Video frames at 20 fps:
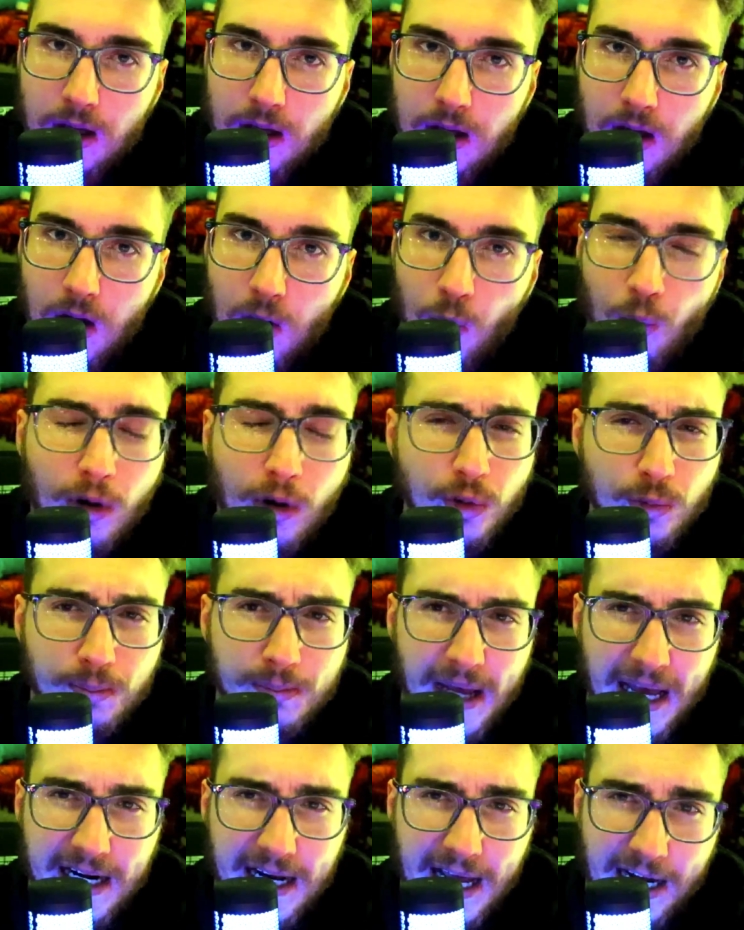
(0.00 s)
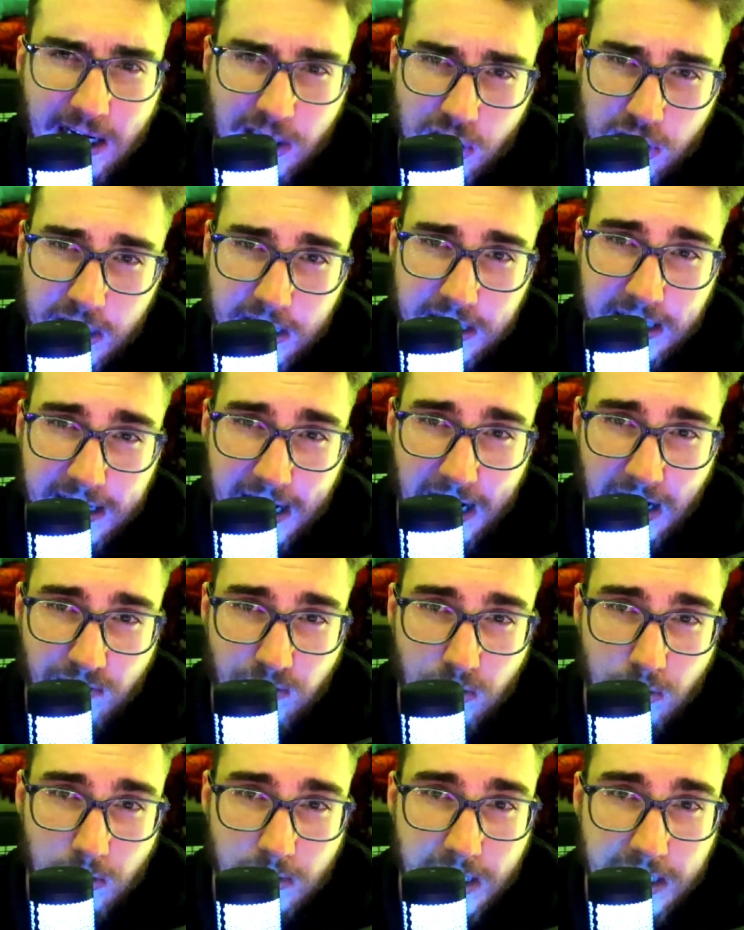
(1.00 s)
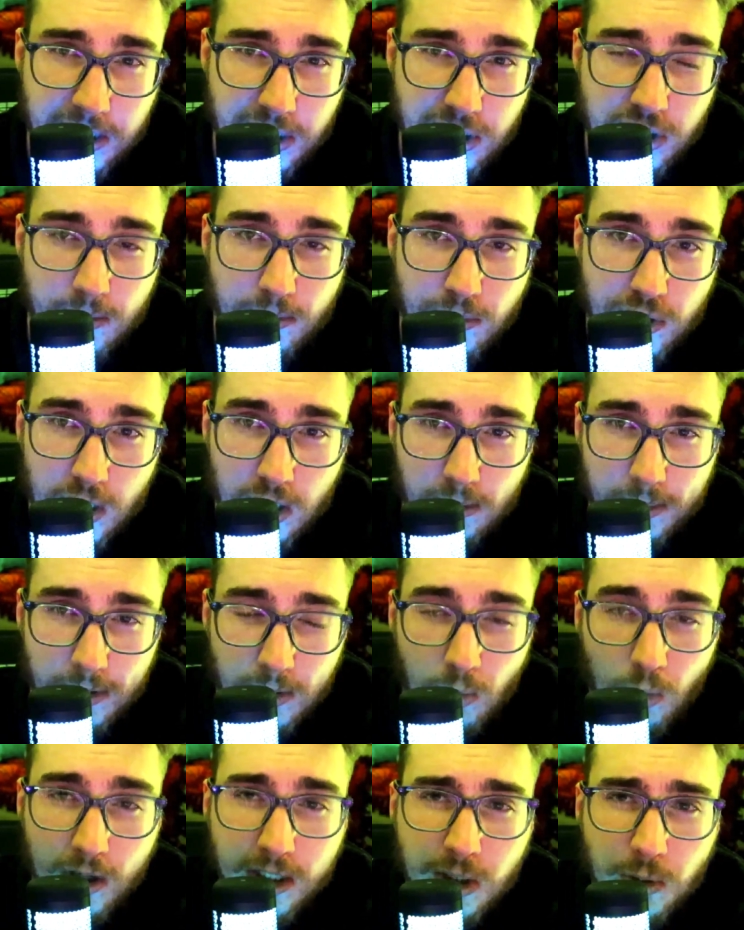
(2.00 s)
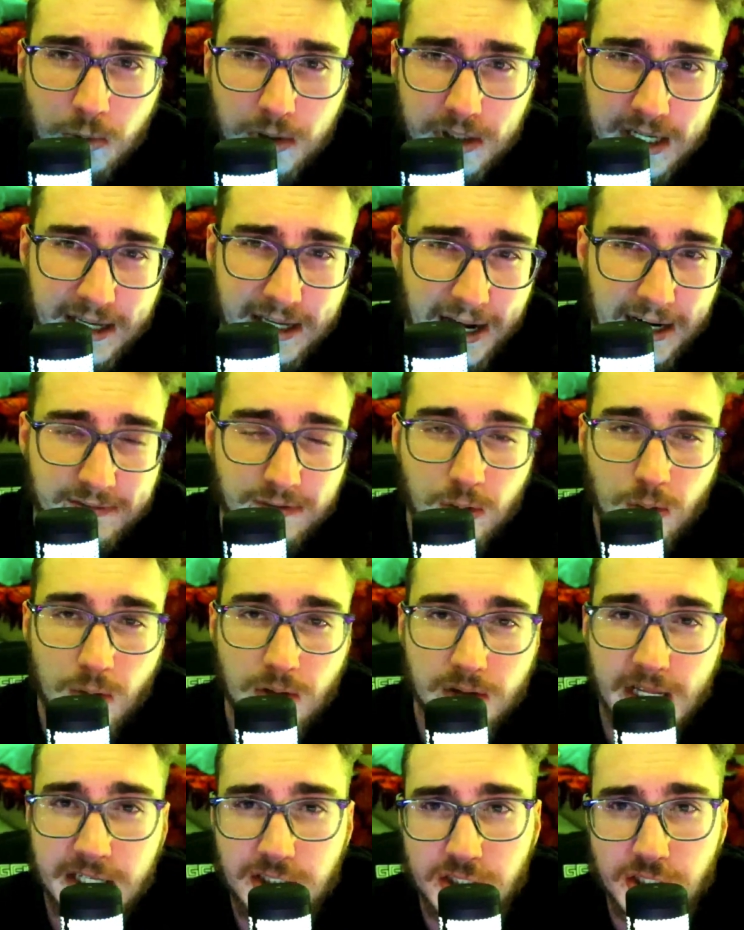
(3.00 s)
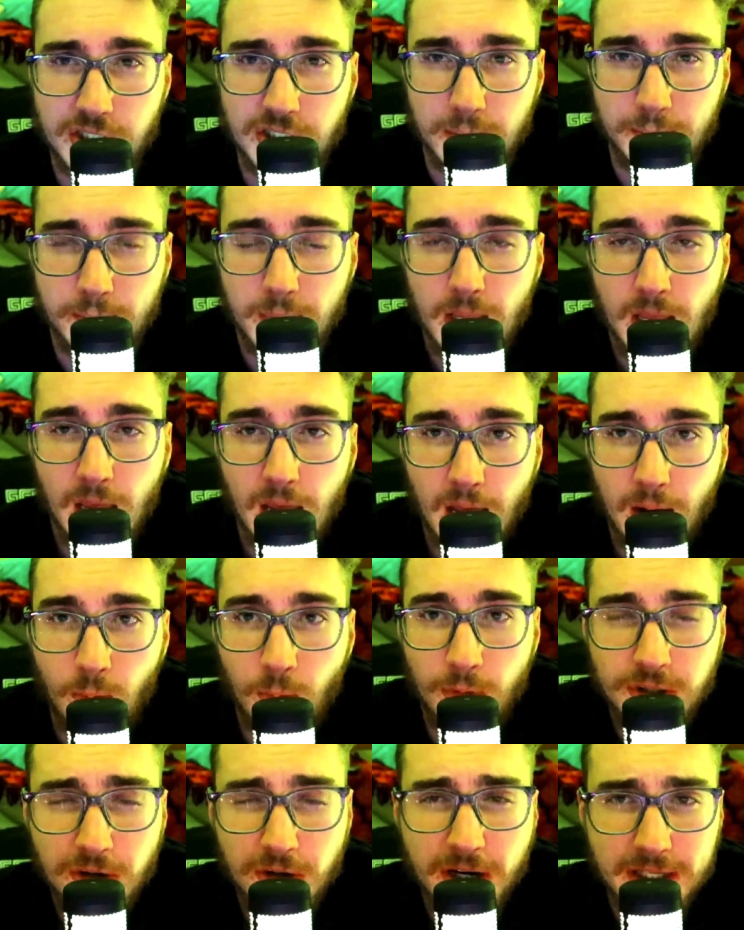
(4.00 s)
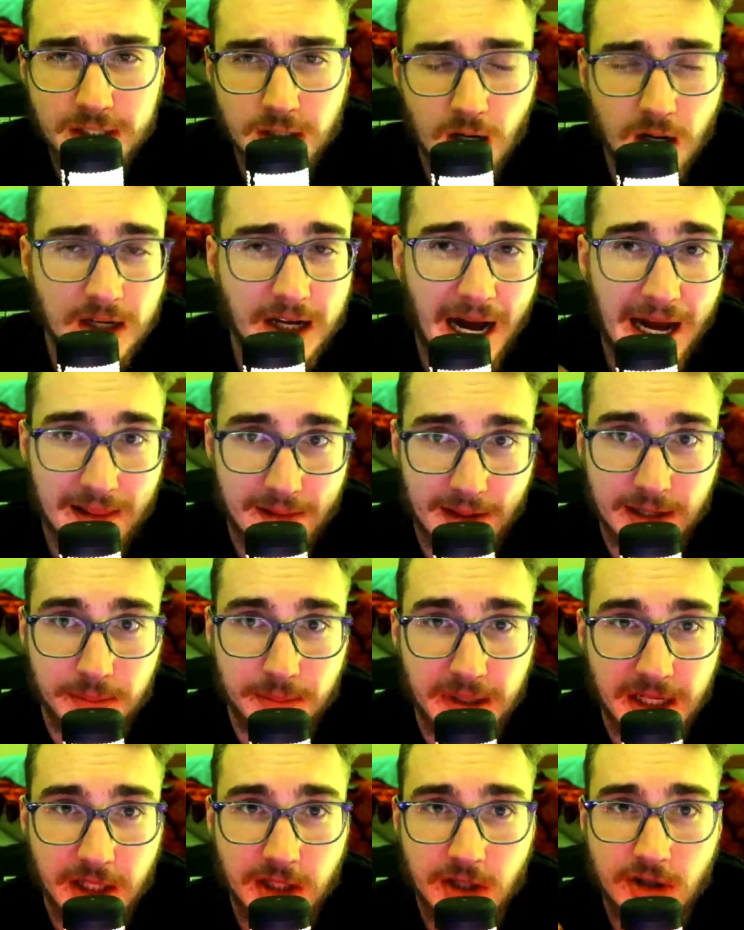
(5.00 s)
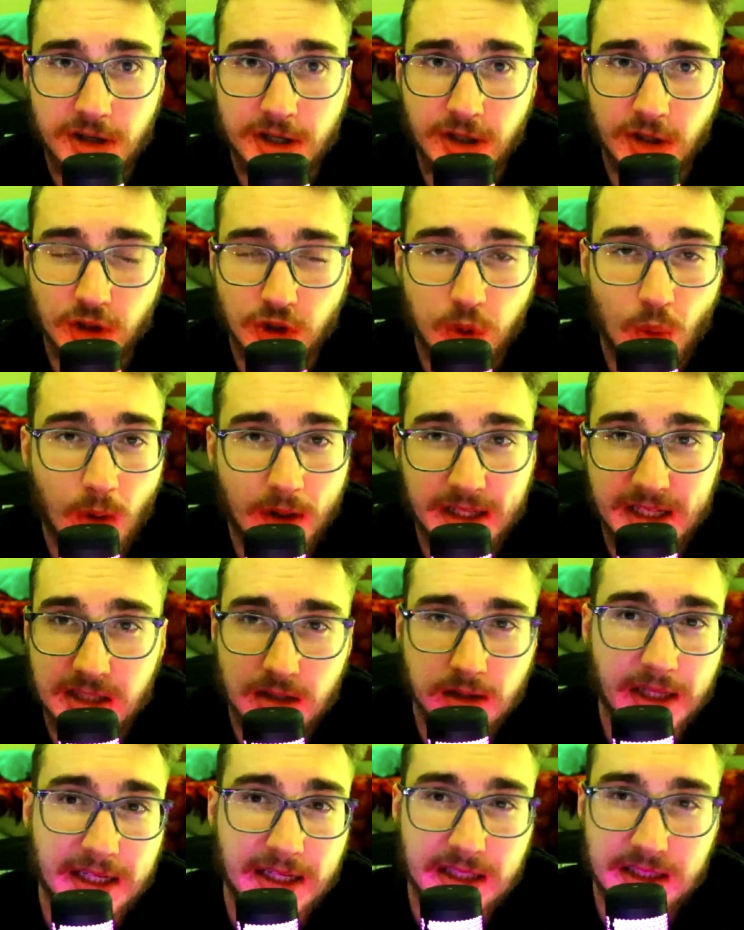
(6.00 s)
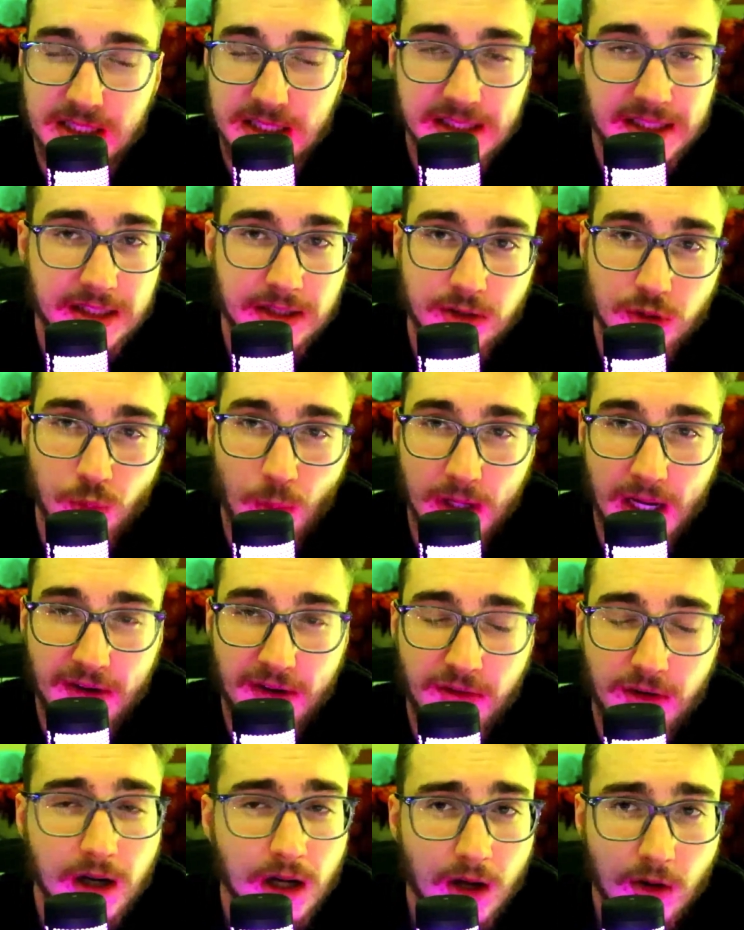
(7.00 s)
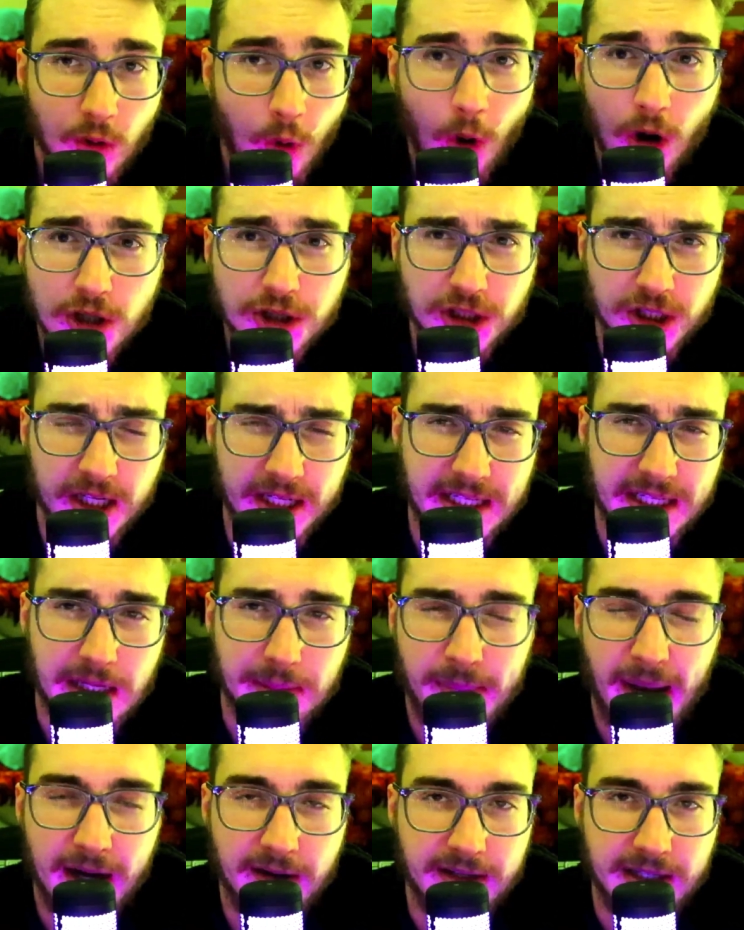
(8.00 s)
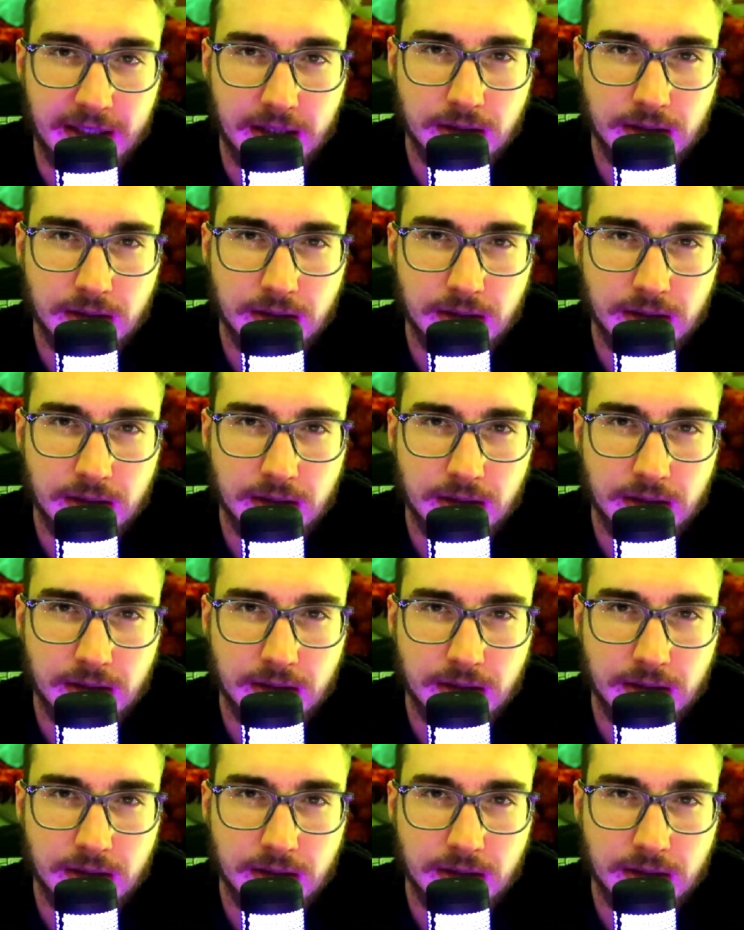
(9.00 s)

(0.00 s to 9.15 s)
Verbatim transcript: What do men actually get out of a relationship? Gentlemen, what do you get out of a relationship? When you're a young guy like me and you're in your 20s, late teens, whatever, of course you're going to get married